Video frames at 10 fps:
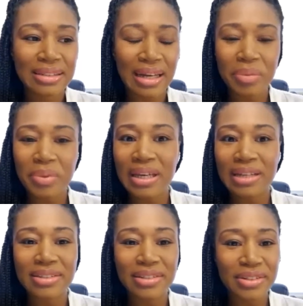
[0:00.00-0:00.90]
I began
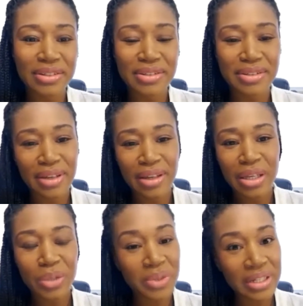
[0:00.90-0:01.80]
to just
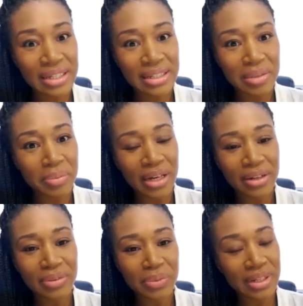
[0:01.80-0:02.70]
read about
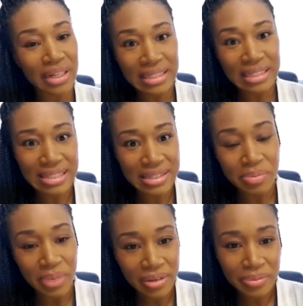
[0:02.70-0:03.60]
what God says
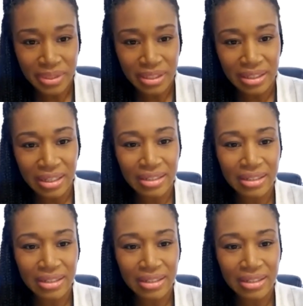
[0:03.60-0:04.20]
about me and